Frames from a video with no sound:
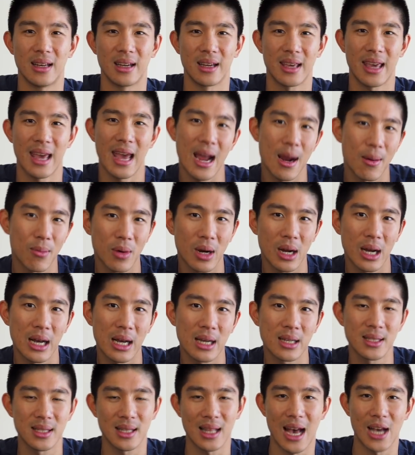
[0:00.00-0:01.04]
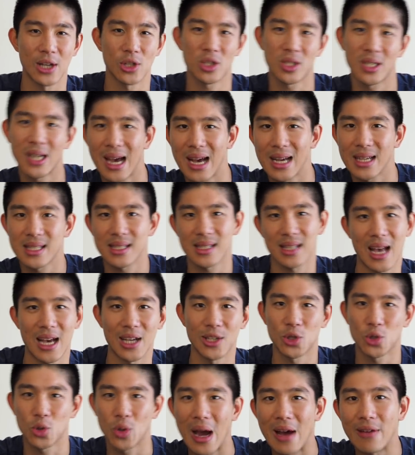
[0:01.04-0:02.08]
camera / tech /
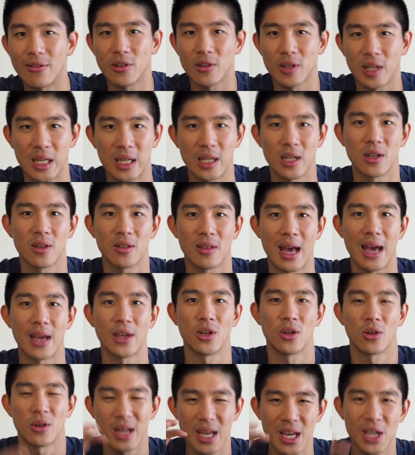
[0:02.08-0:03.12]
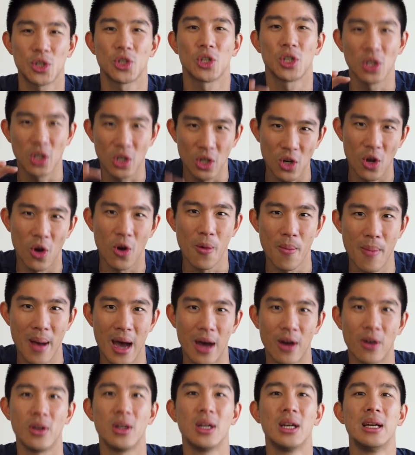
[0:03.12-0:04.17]
travel gear that you're itching to know
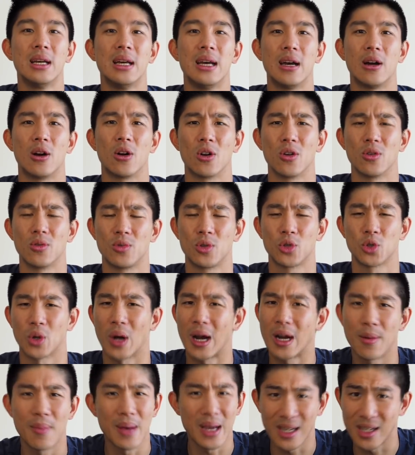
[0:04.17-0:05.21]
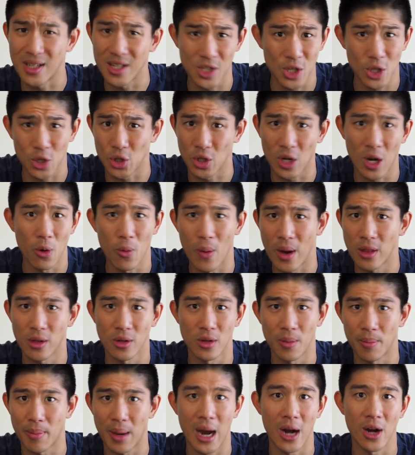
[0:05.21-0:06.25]
about, or trying to make a decision on whether
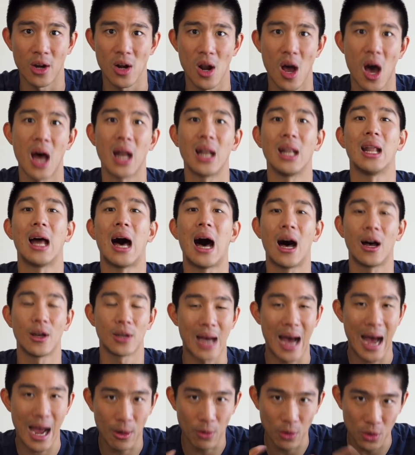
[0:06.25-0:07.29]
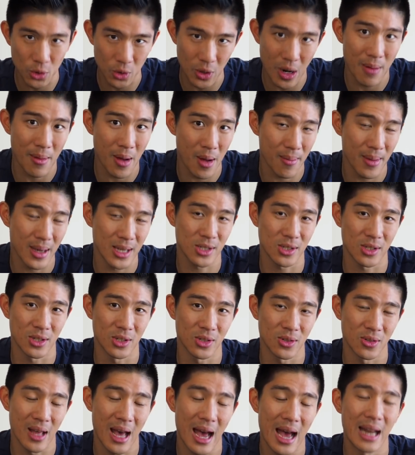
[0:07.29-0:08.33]
to buy or not. I will try my best to
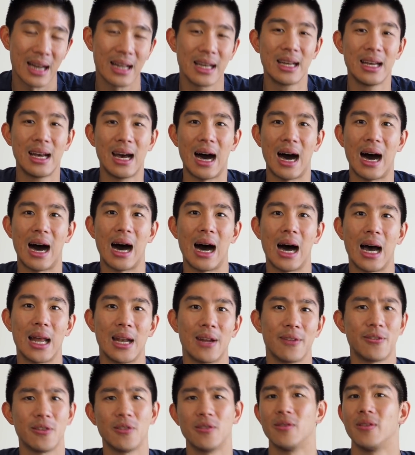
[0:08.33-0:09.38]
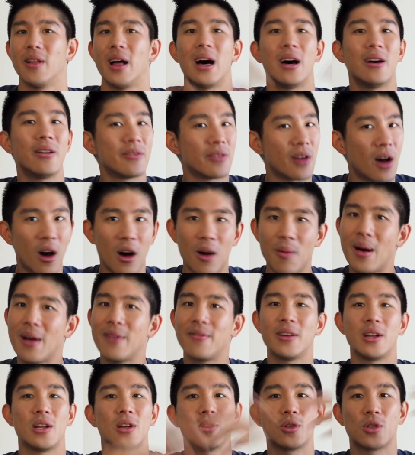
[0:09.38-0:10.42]
do that. And if you love all my
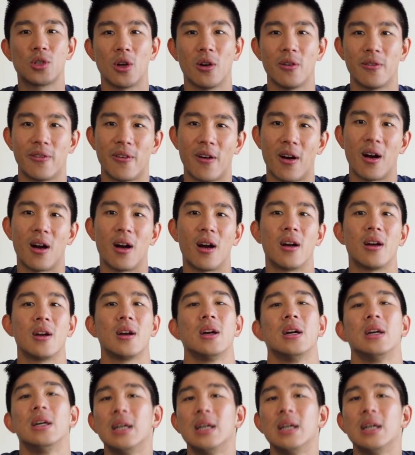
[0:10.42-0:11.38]
videos so far,